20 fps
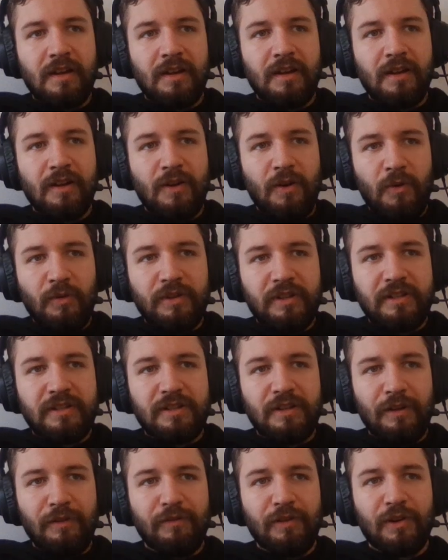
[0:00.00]
gold and
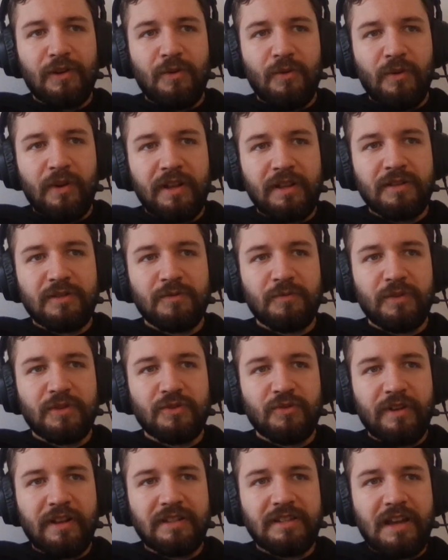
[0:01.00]
silver coins with
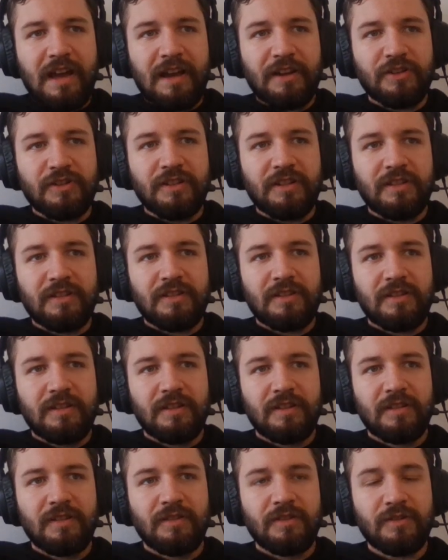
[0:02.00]
transactions
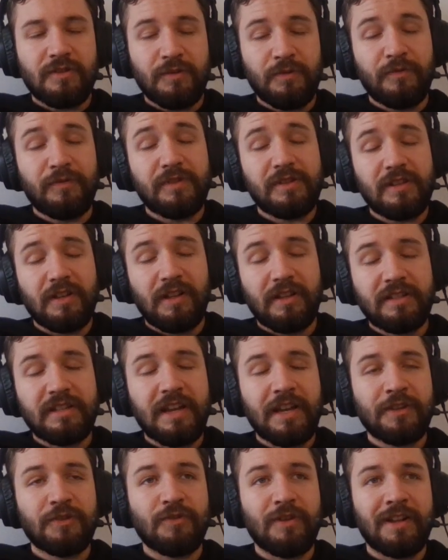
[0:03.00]
to
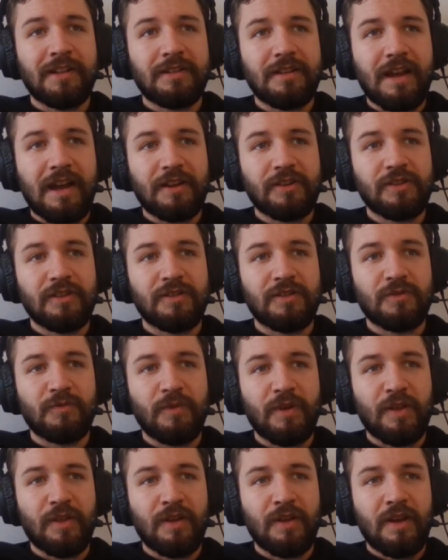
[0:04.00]
facilitate transactions
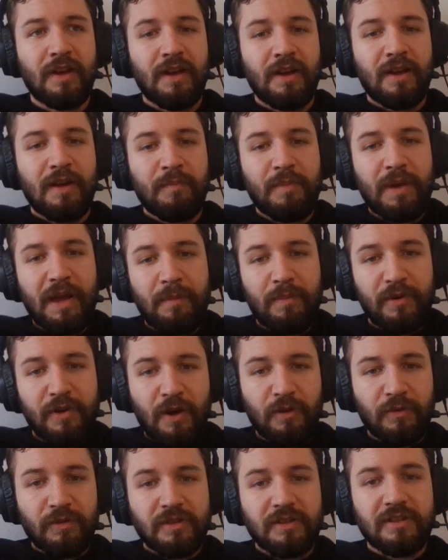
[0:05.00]
with paper
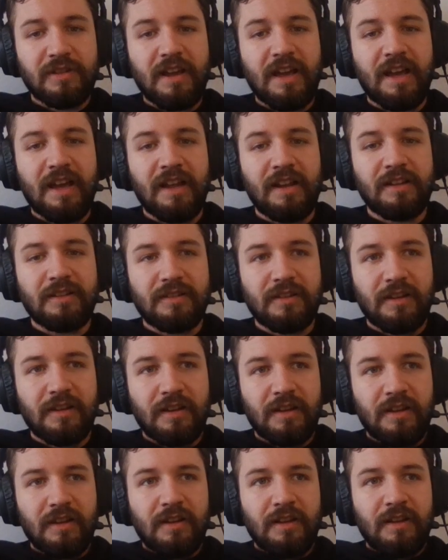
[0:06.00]
notes. And
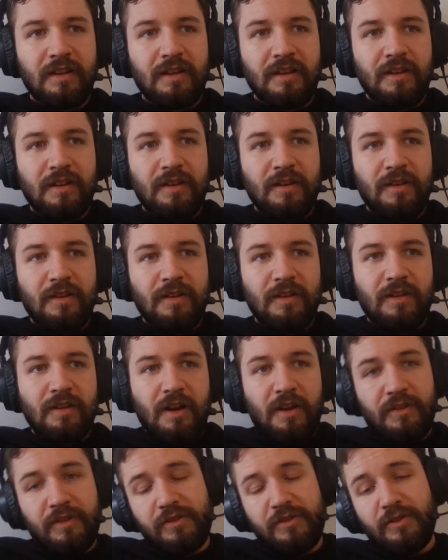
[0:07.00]

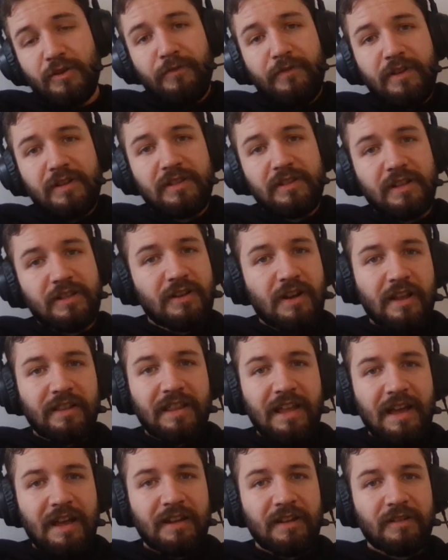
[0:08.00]
on the surface, it's not
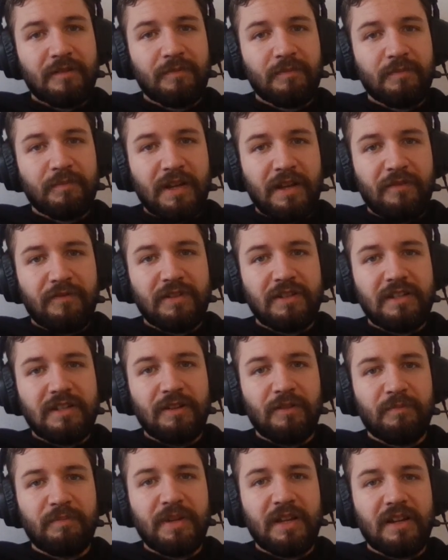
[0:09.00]
that big of a
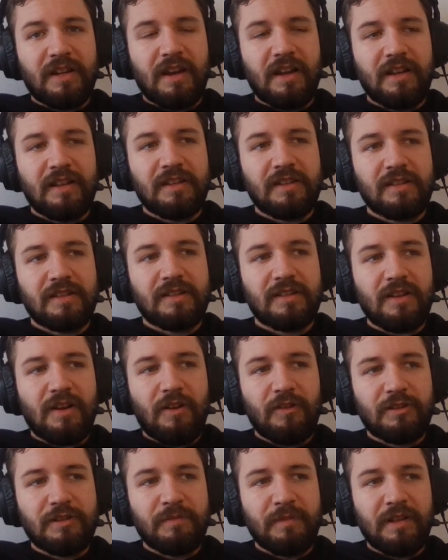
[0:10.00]
deal because
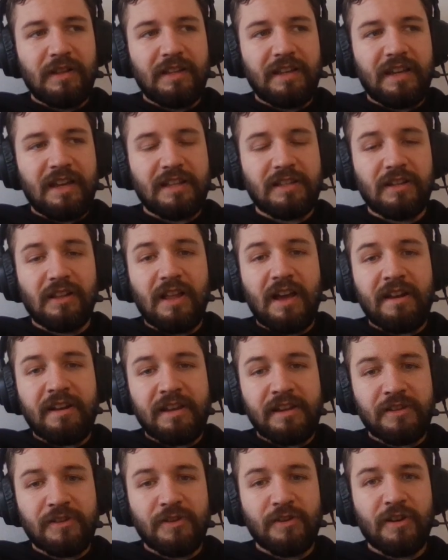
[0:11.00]
ultimately it's a lot
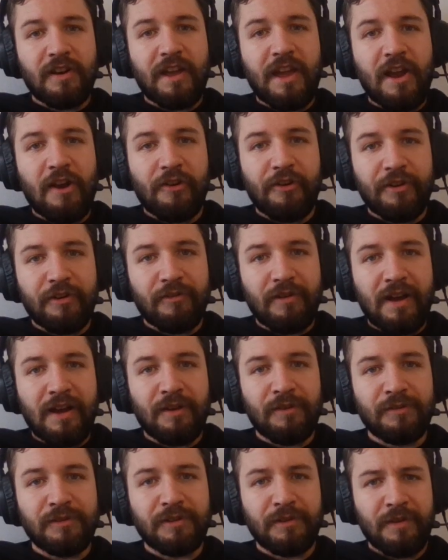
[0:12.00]
easier to carry
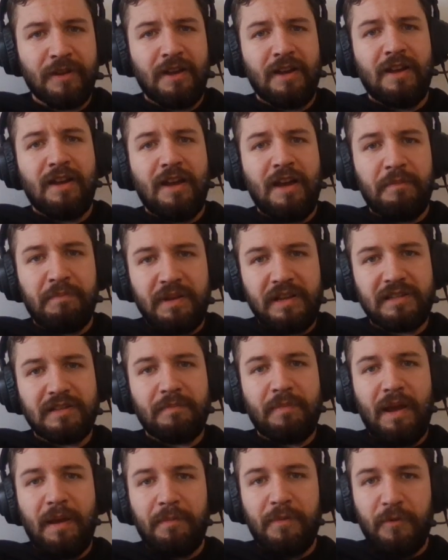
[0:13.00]
around a piece of
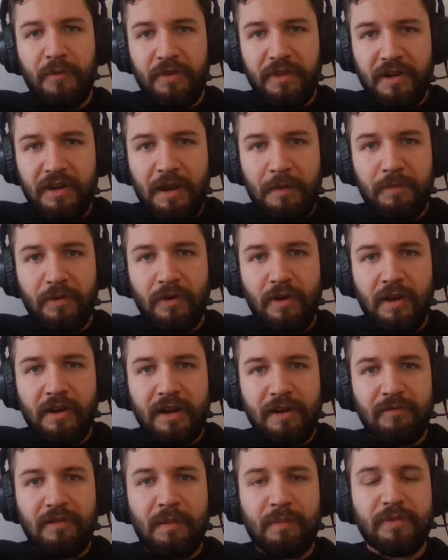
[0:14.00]
paper with a number on
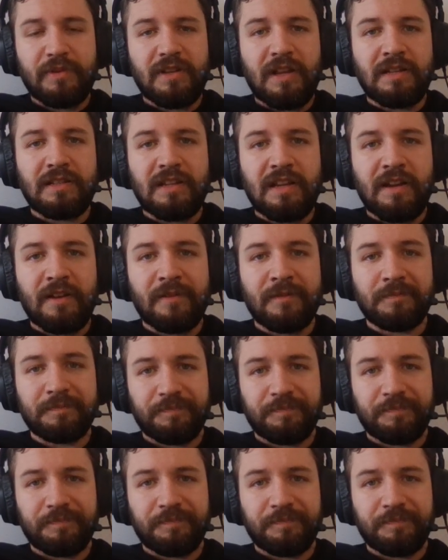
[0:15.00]
it representing